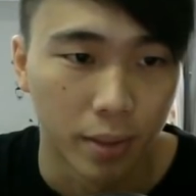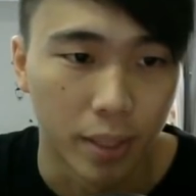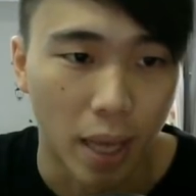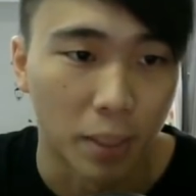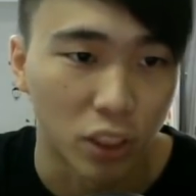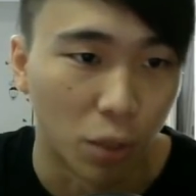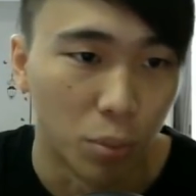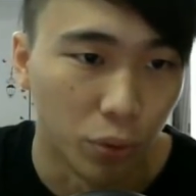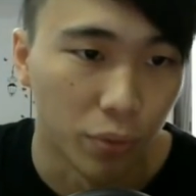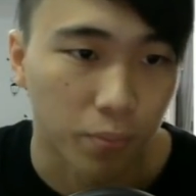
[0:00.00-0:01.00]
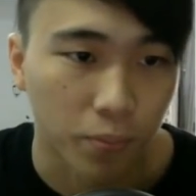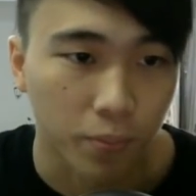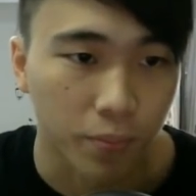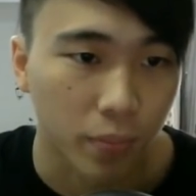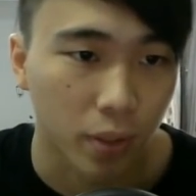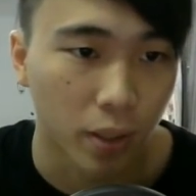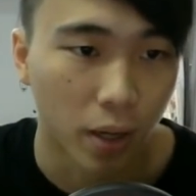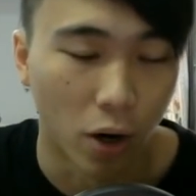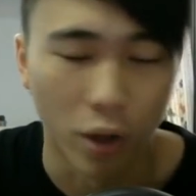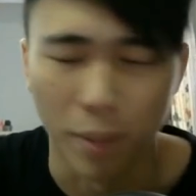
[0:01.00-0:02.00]
damage output,
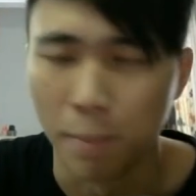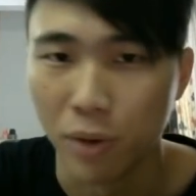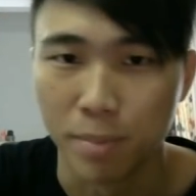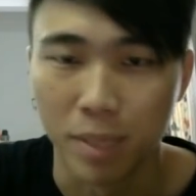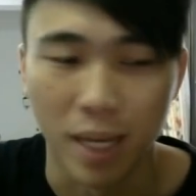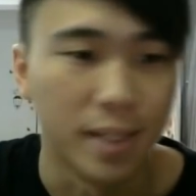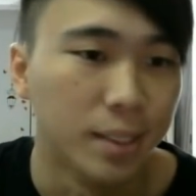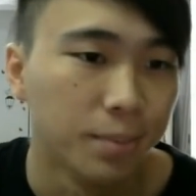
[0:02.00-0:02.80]
or the multiplier.